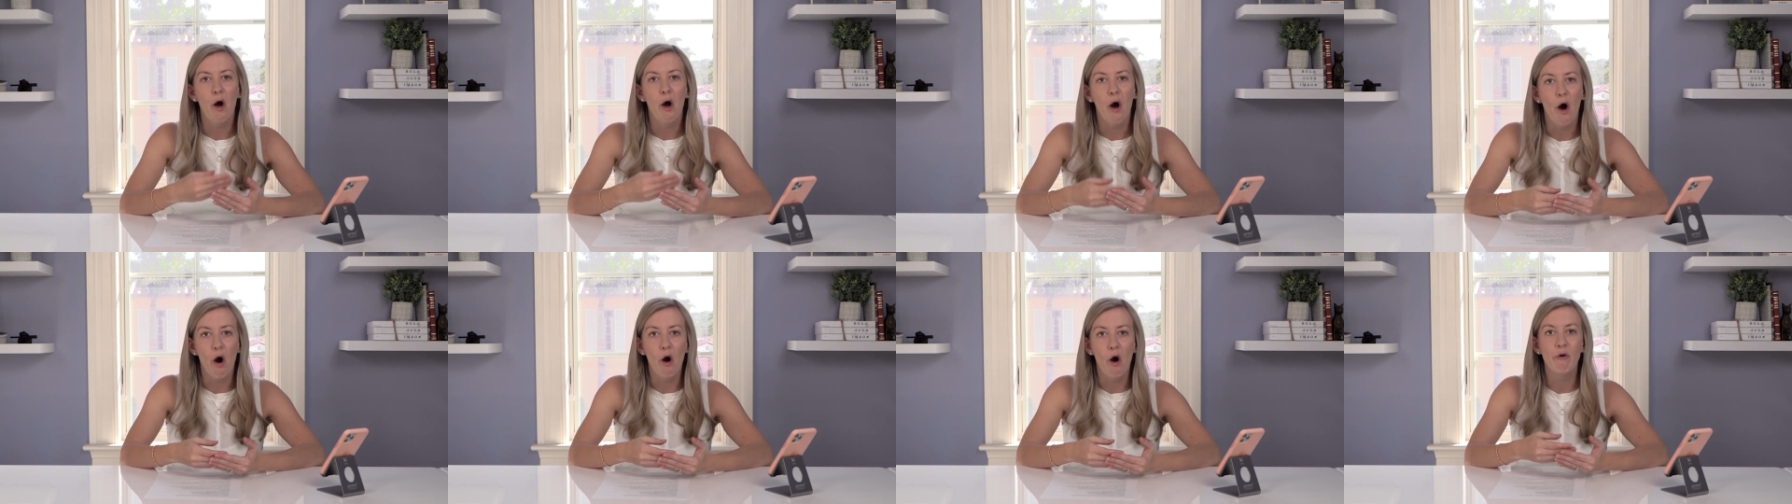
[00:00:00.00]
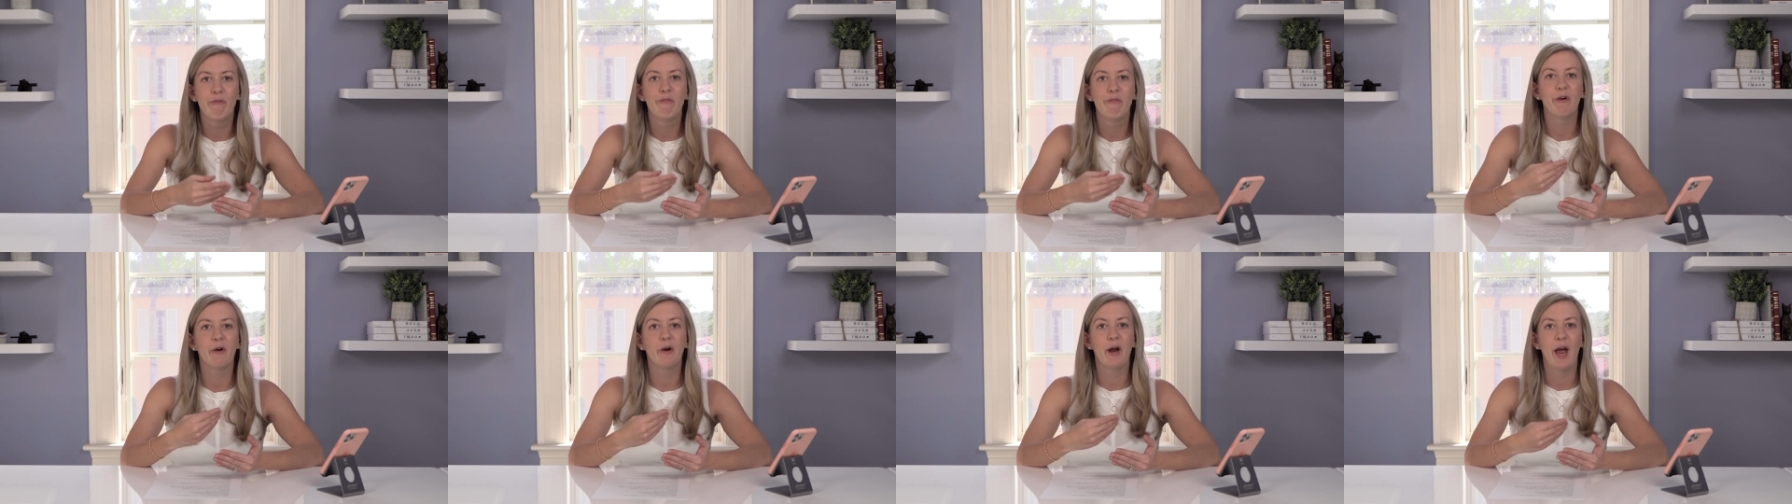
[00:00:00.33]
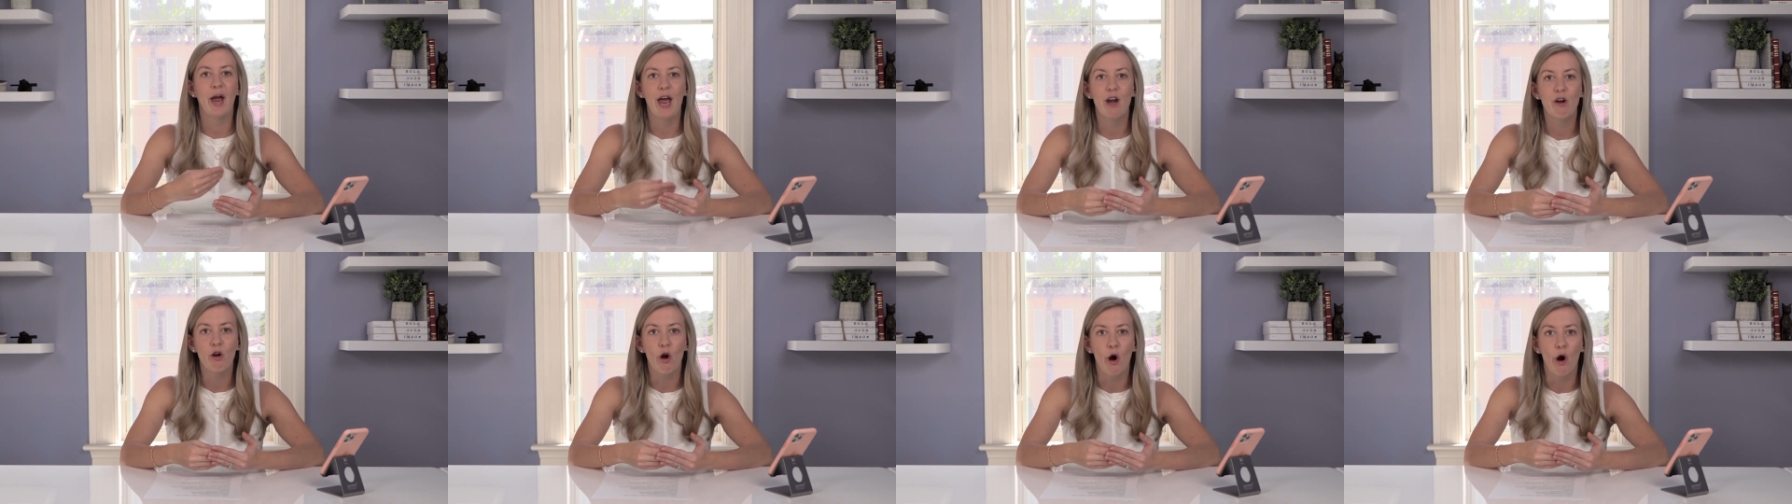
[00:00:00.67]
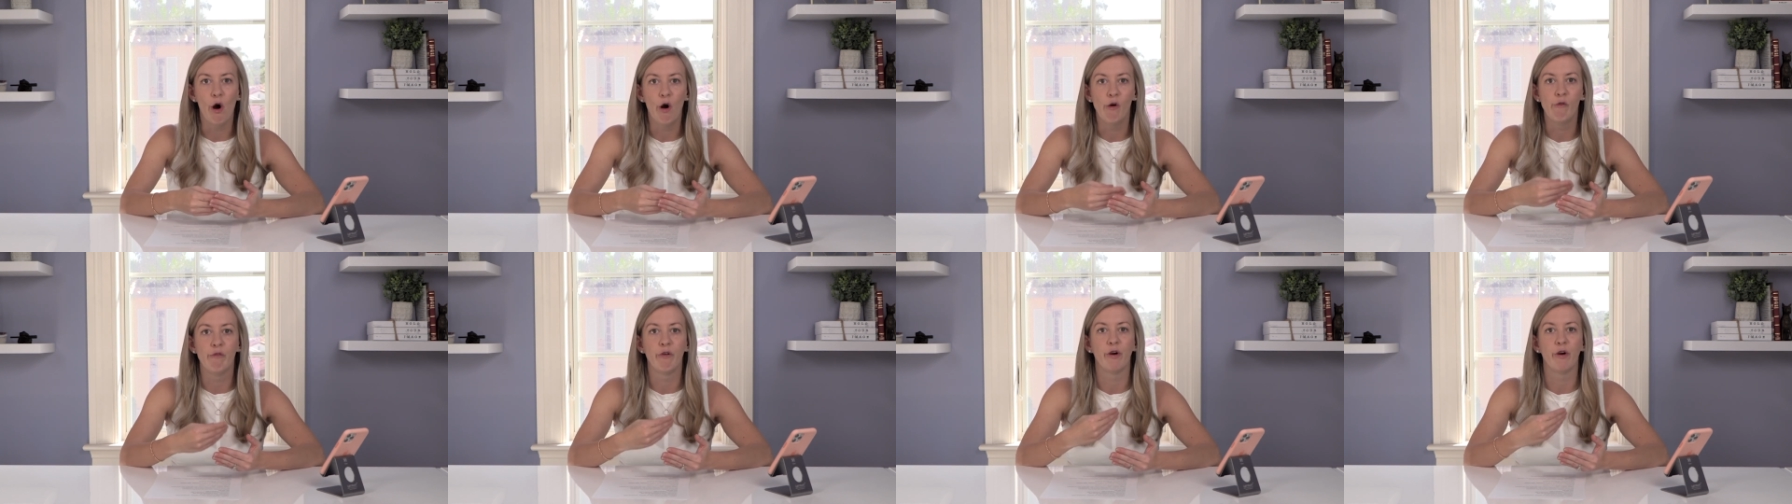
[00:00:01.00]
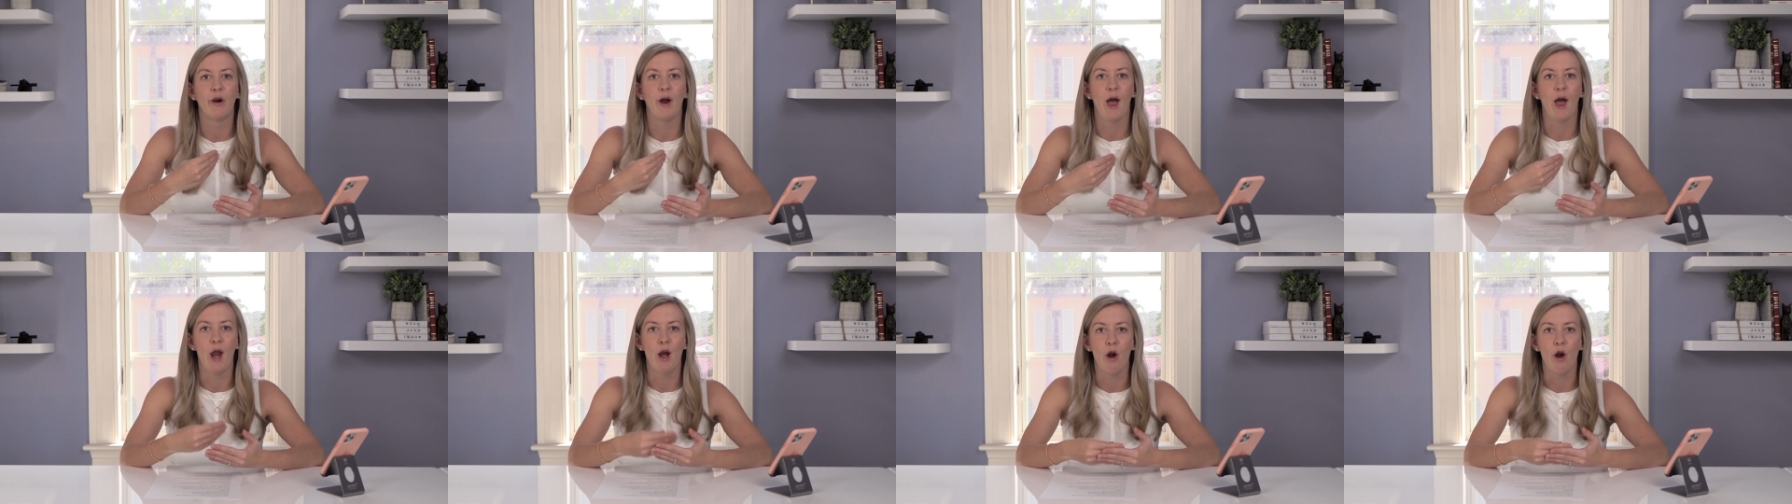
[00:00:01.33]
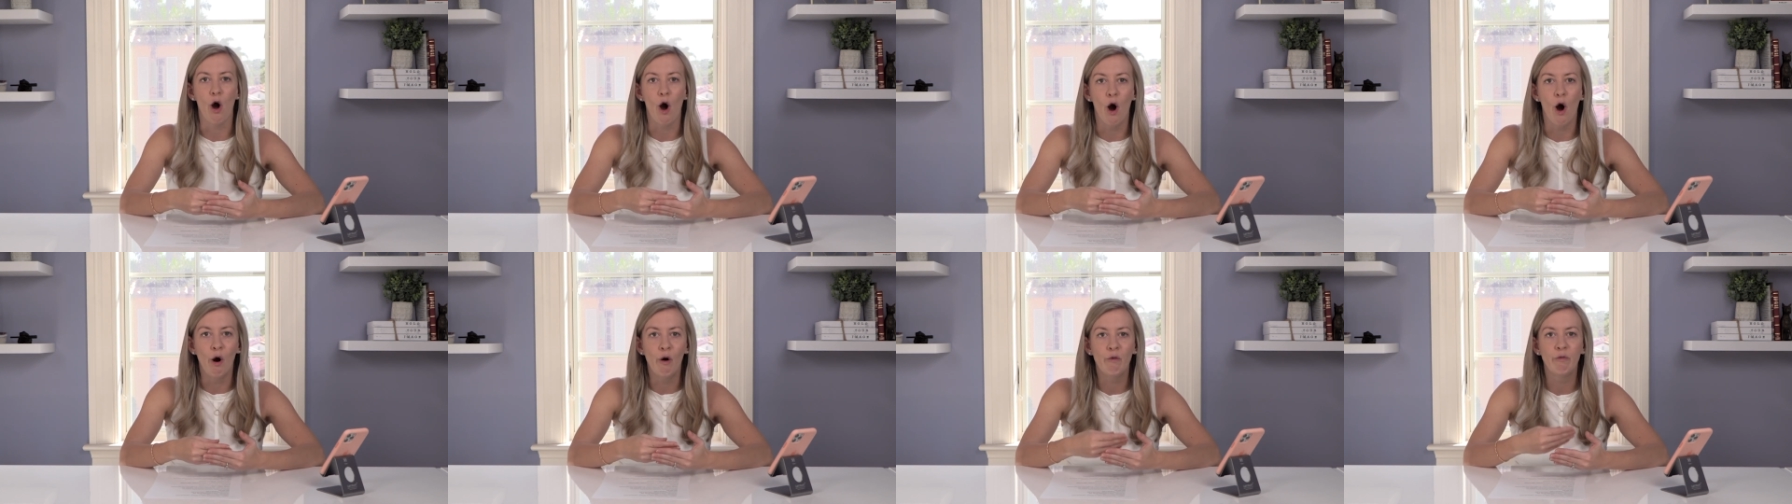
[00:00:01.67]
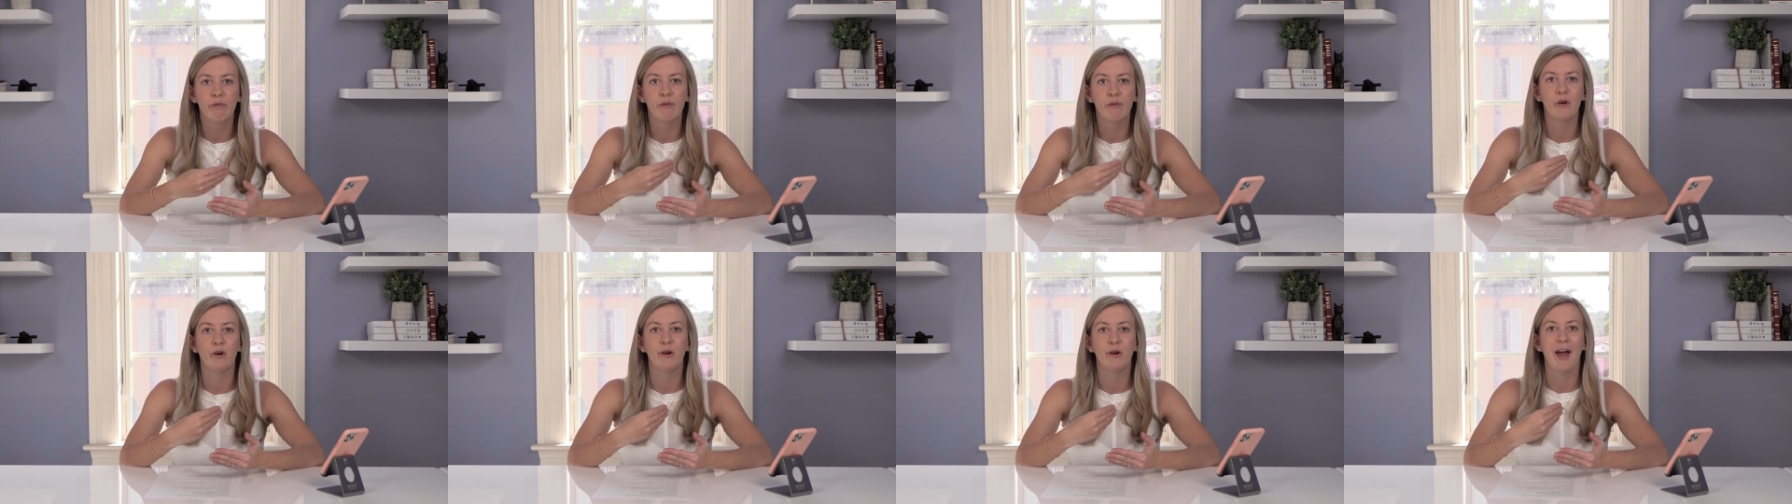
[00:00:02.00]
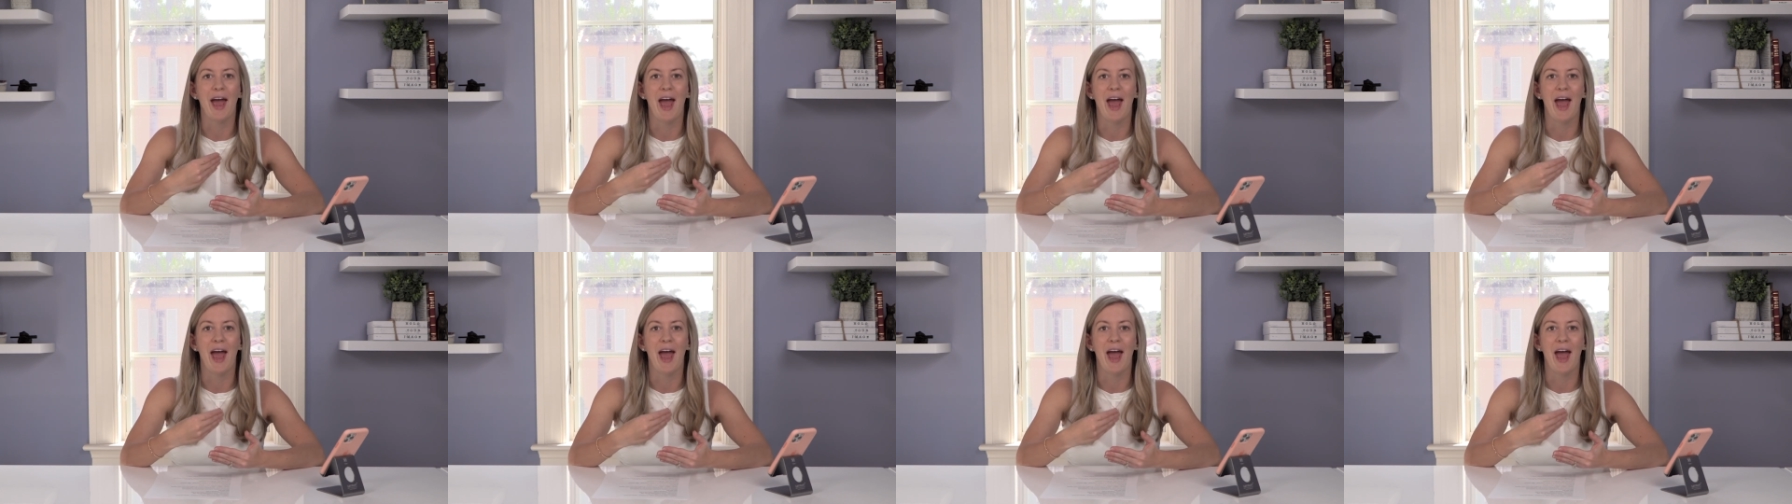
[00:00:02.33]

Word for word: over and over and over